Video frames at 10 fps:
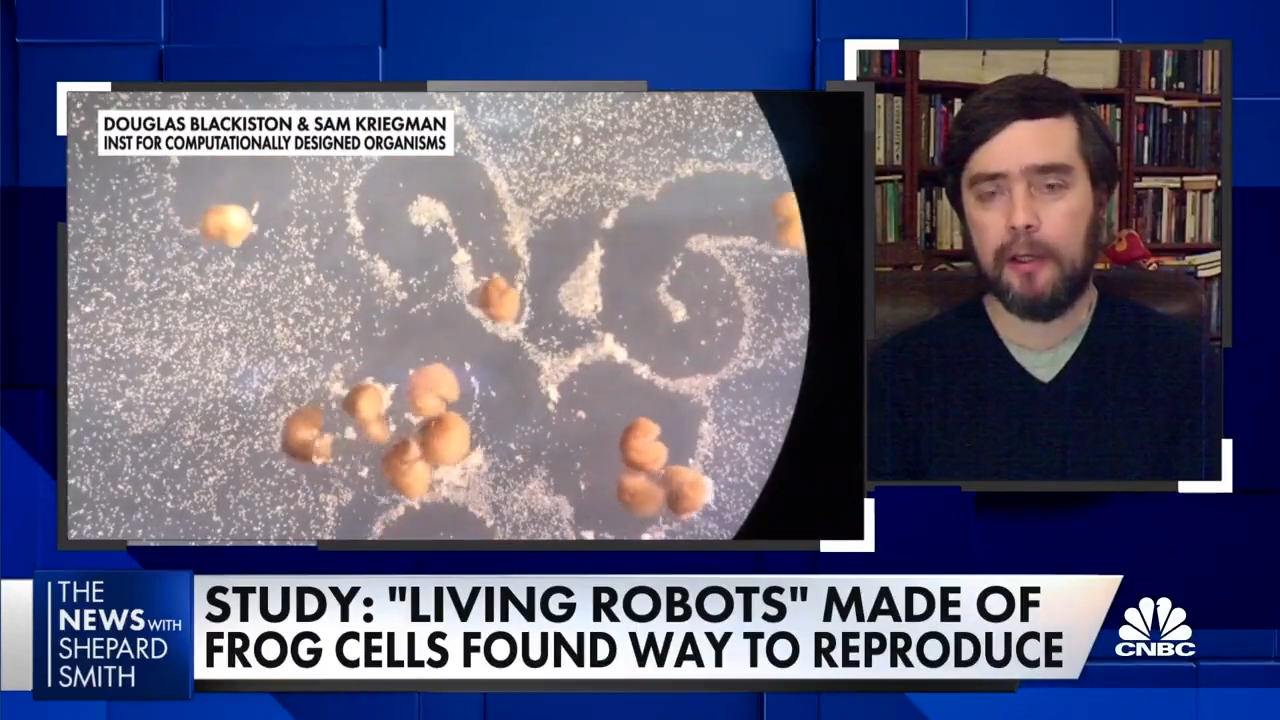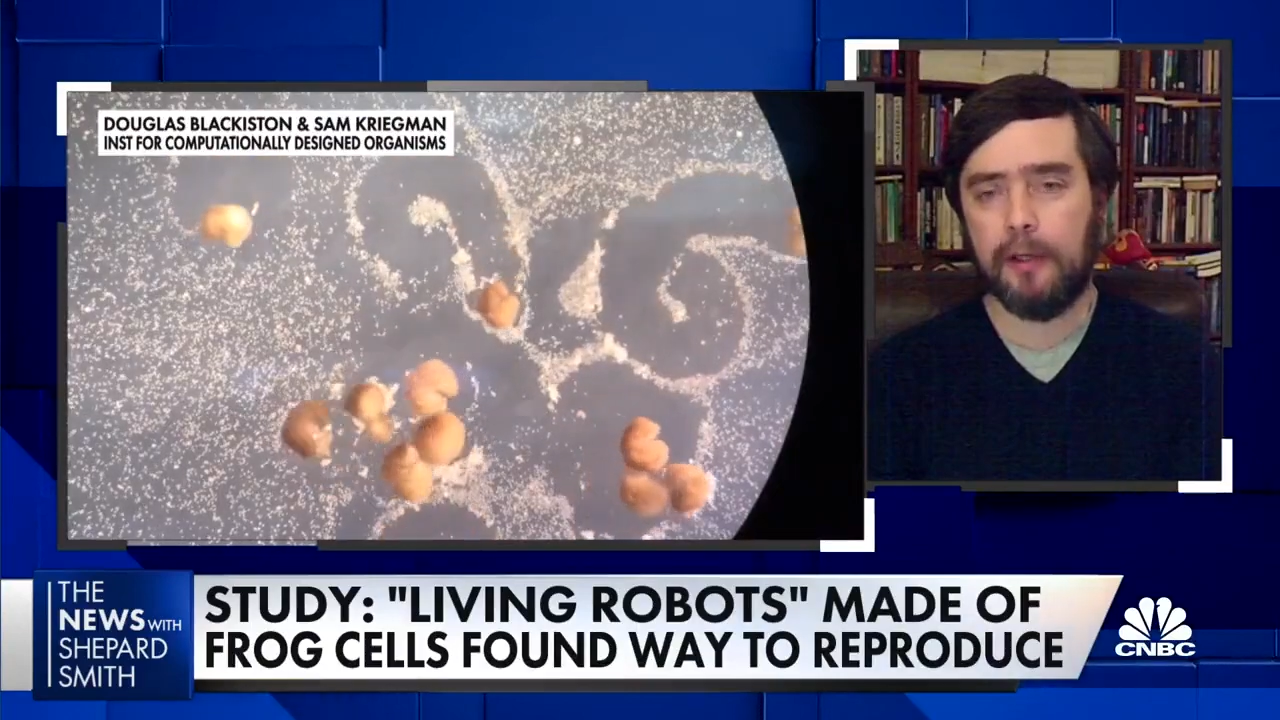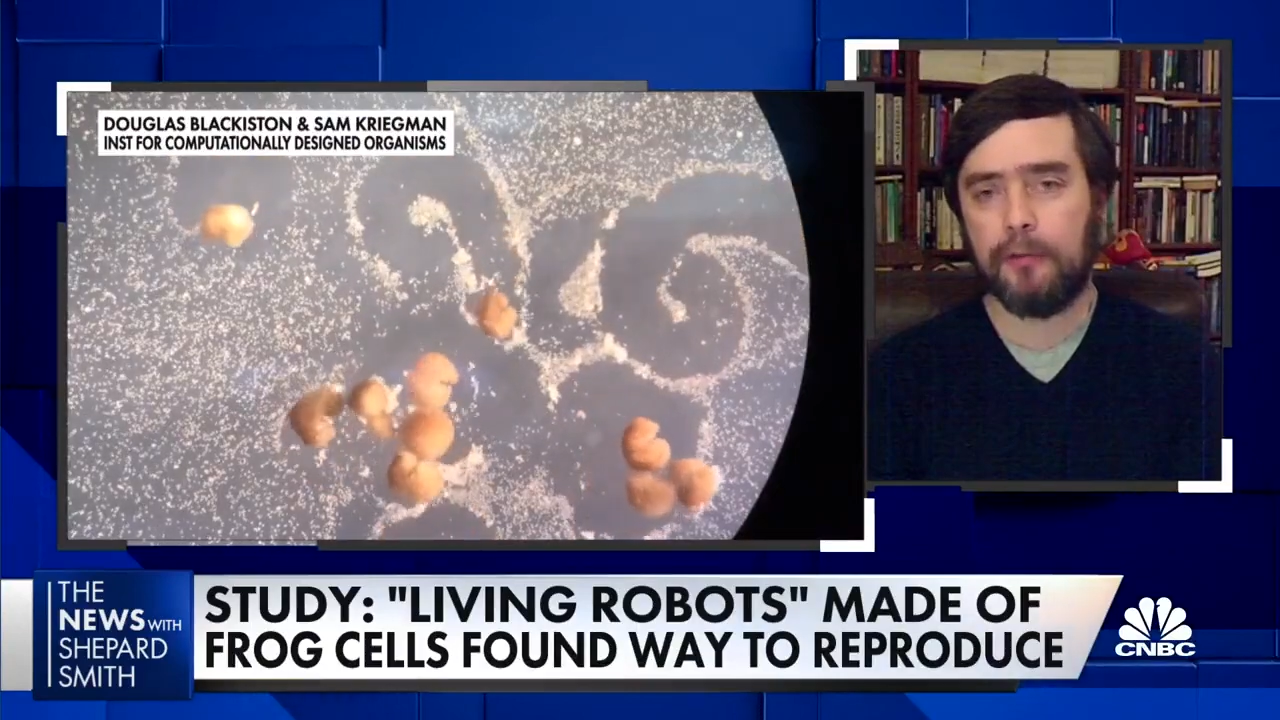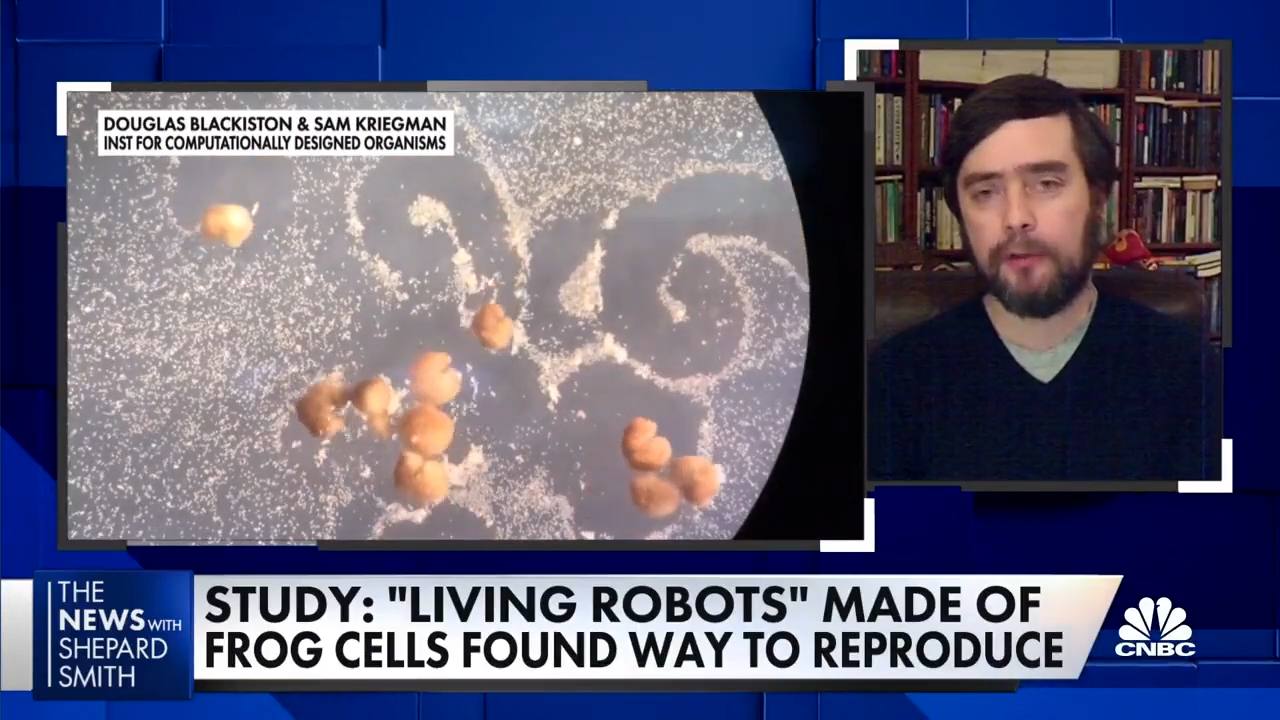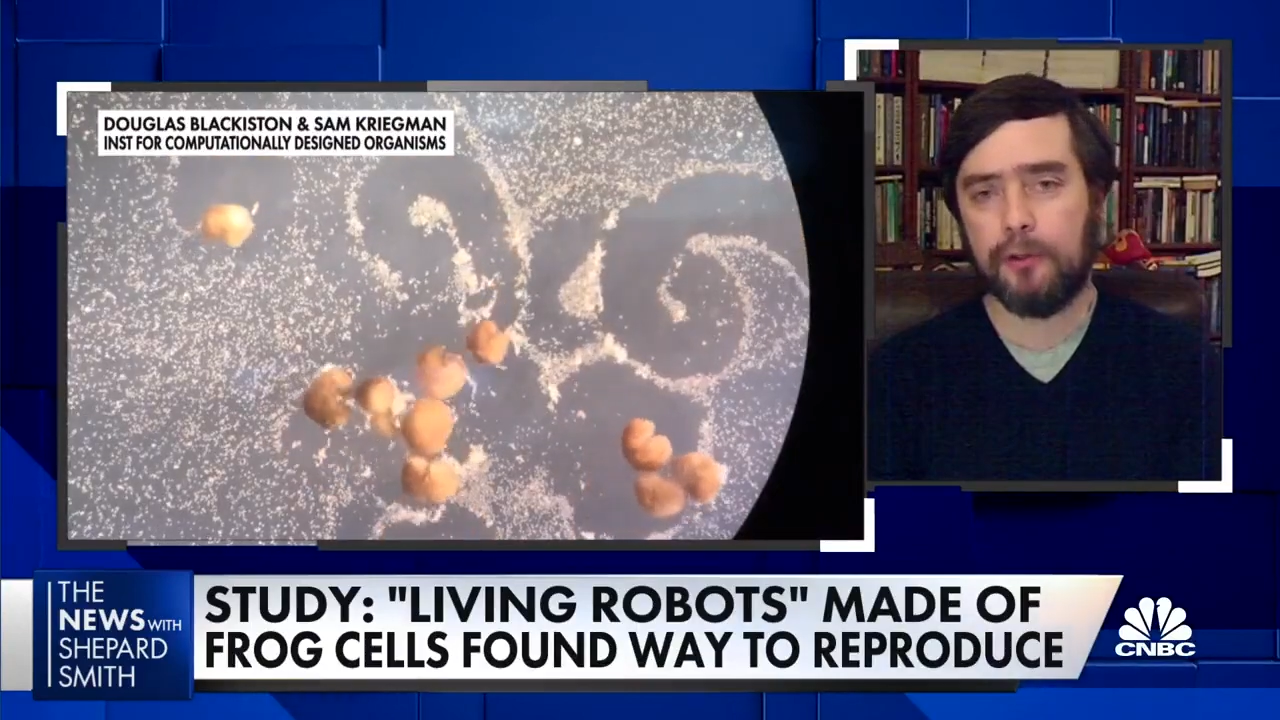
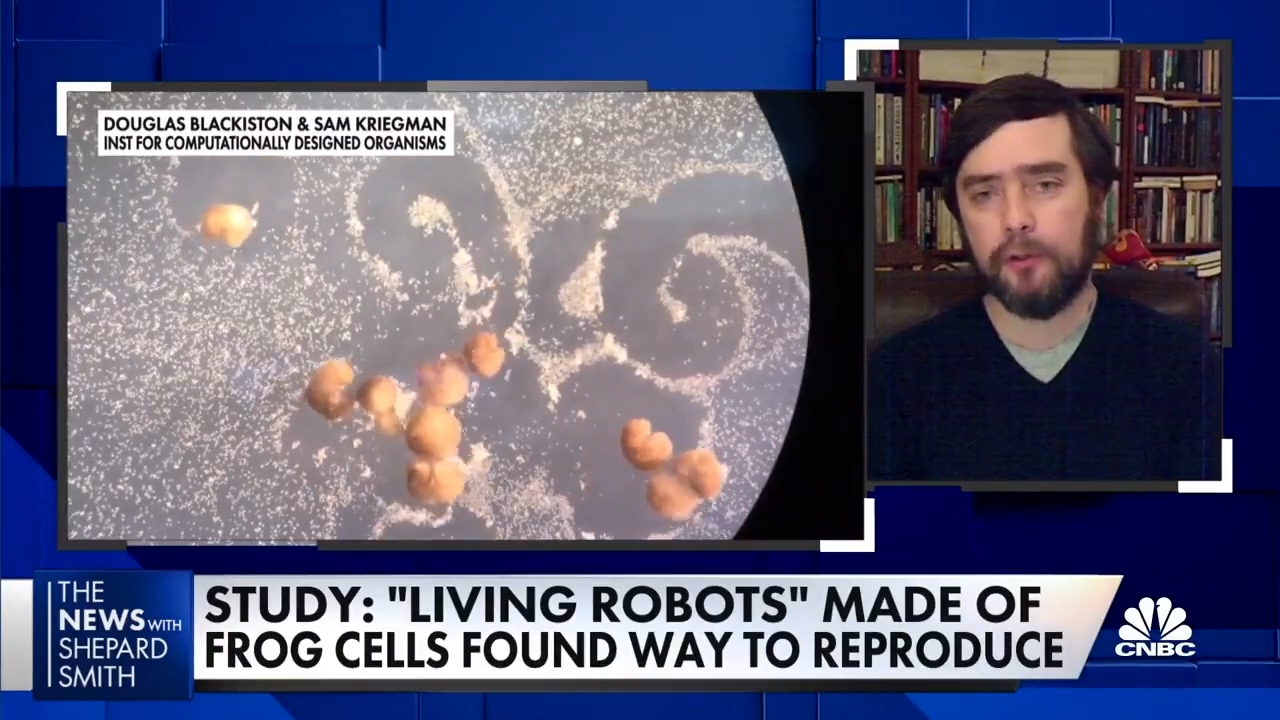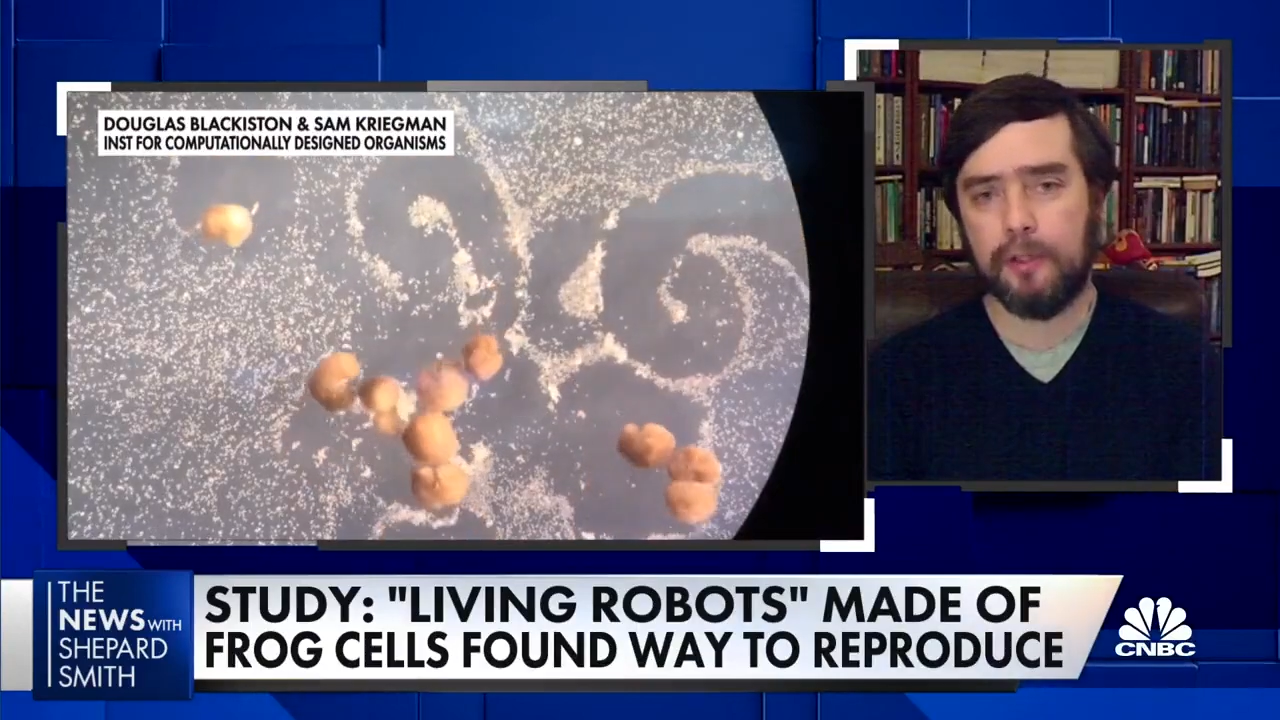artificial